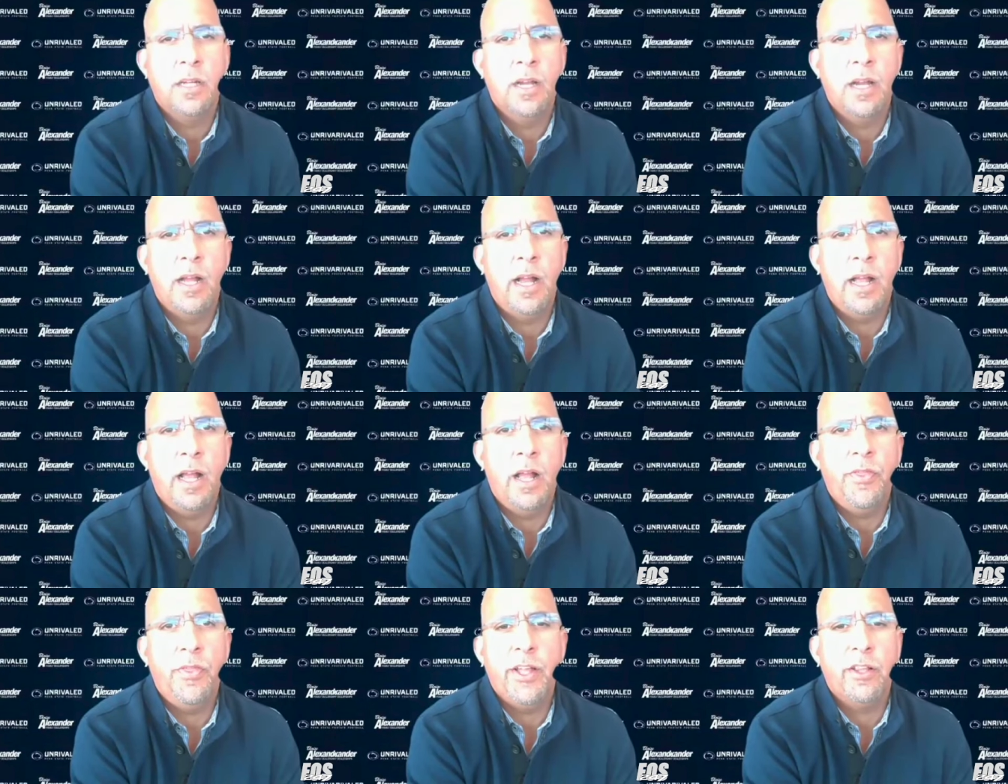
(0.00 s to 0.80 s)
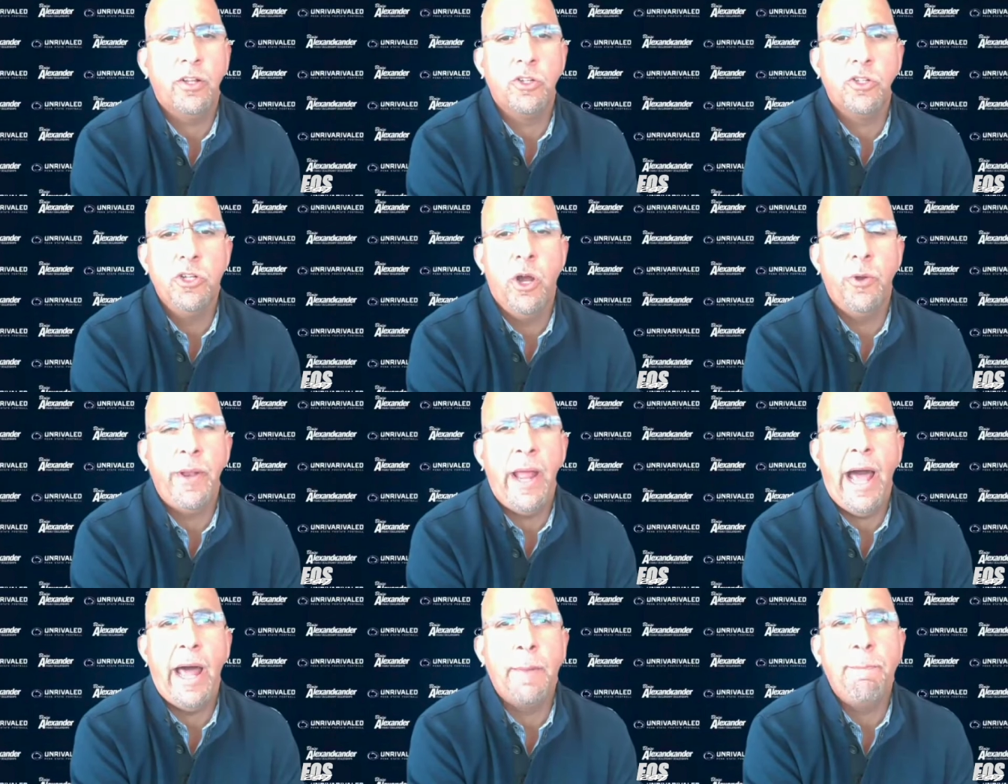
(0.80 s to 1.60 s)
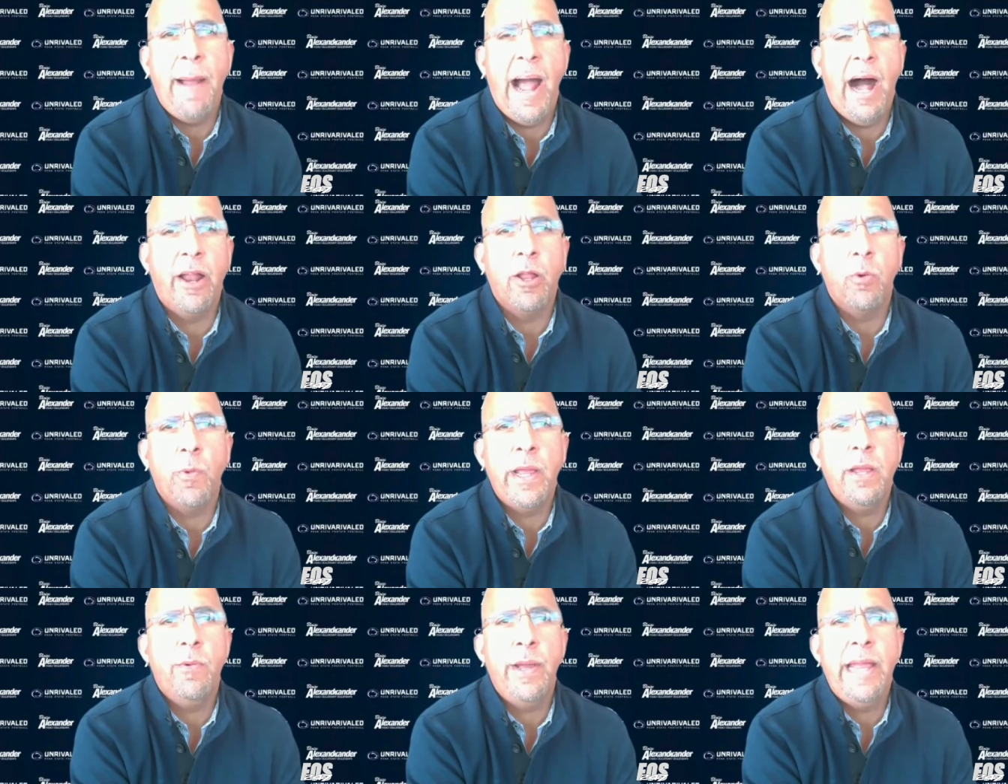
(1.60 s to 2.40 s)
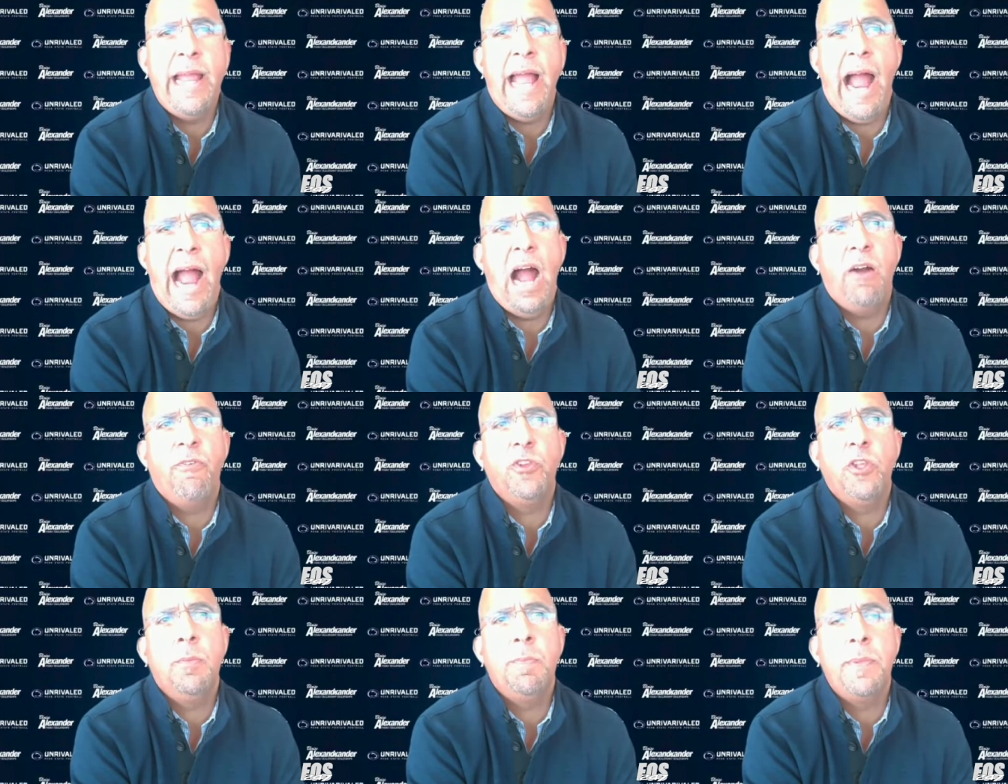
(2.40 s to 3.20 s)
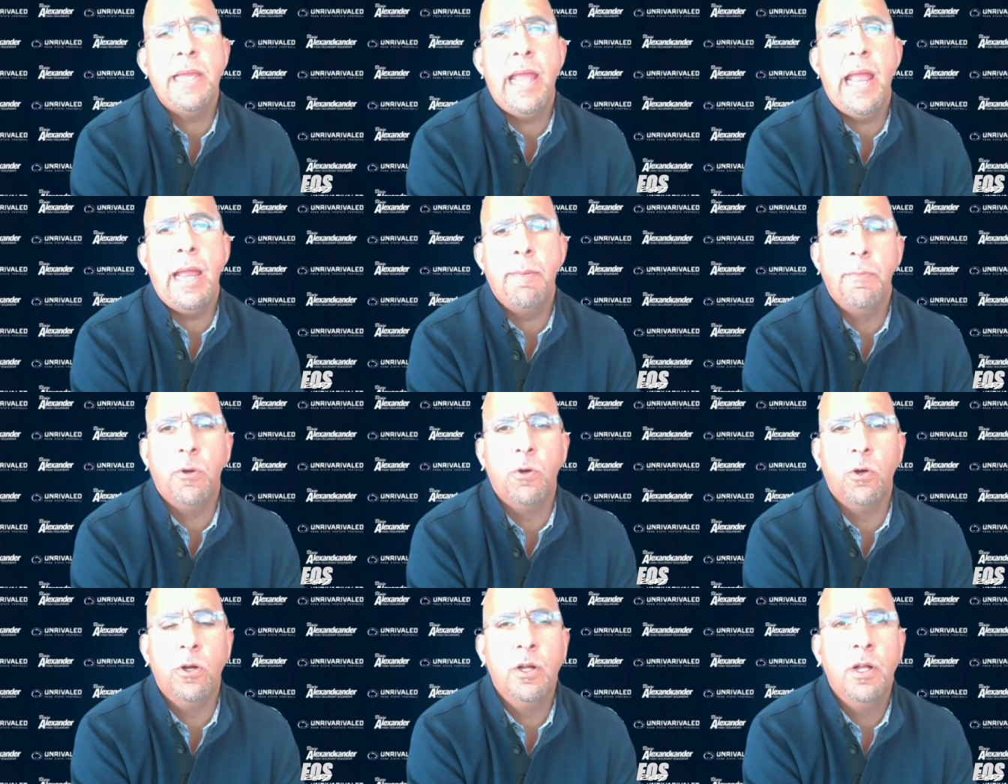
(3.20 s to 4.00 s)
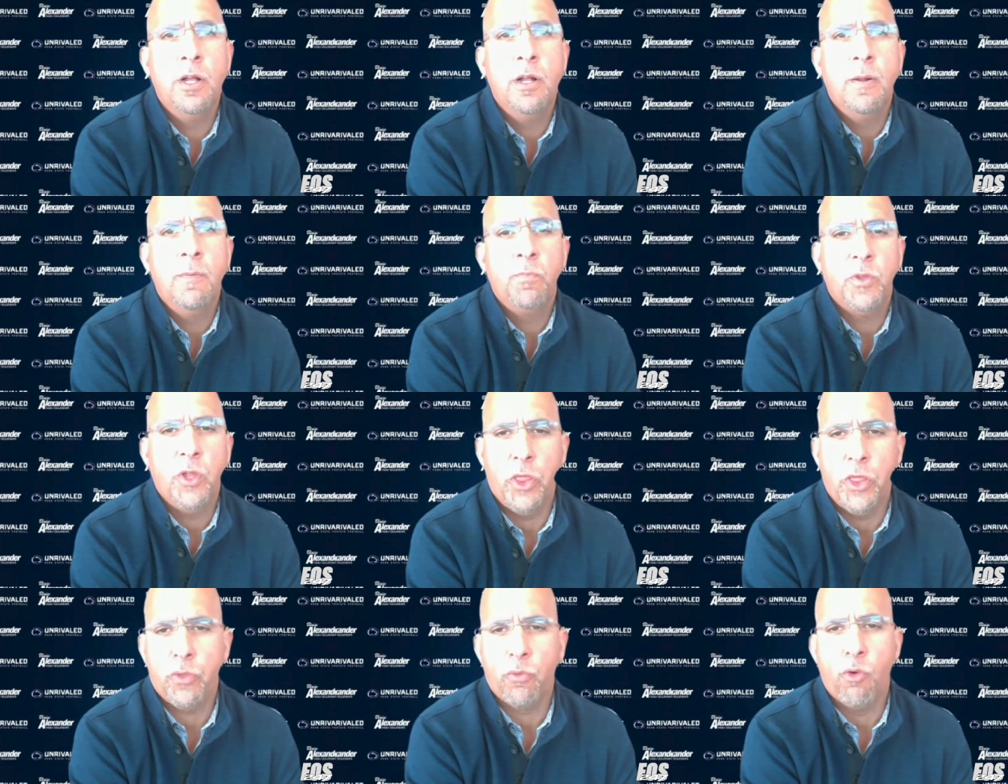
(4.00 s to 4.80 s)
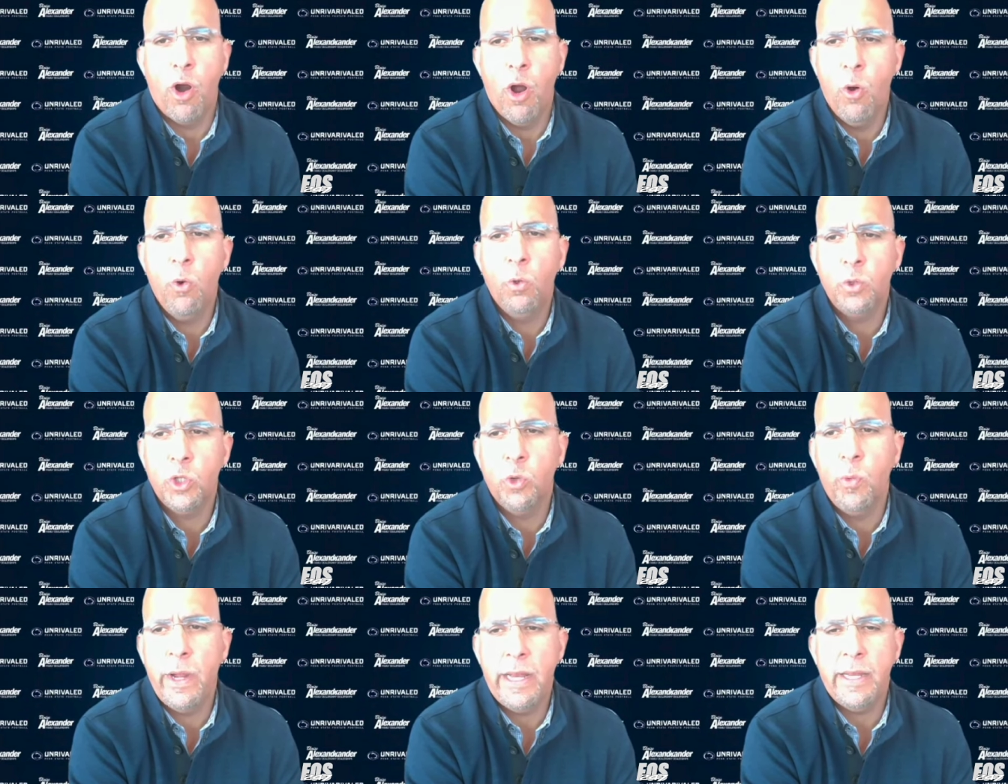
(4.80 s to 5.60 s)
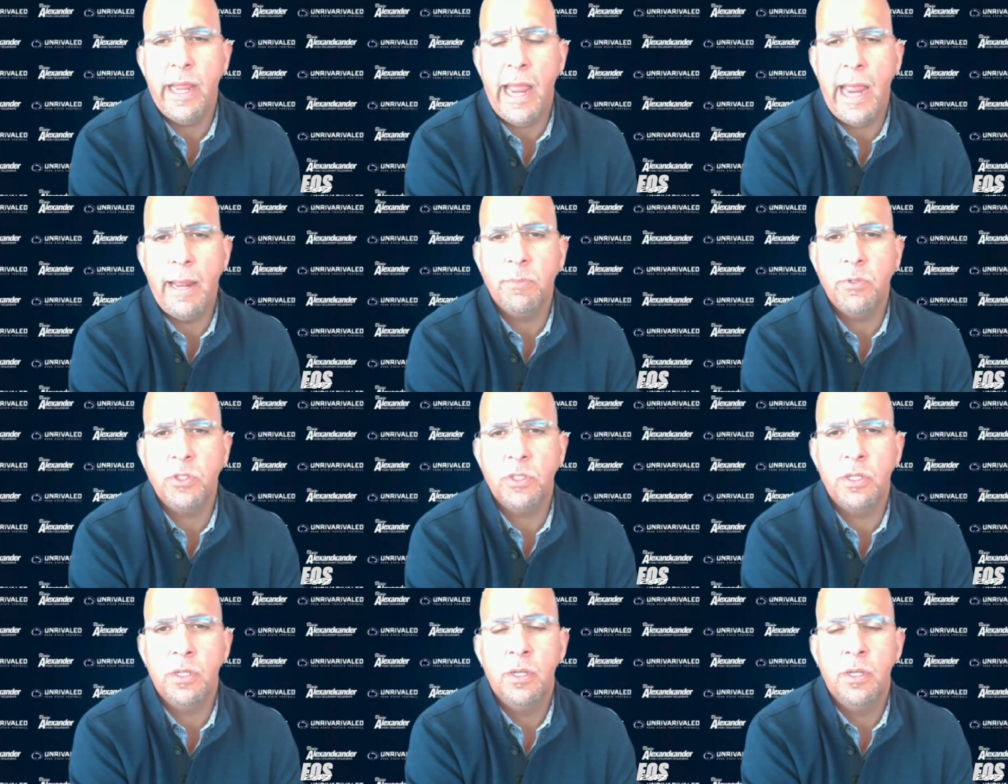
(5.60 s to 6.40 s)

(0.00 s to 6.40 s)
I think there's no doubt about it. We have to be able to throw to win games.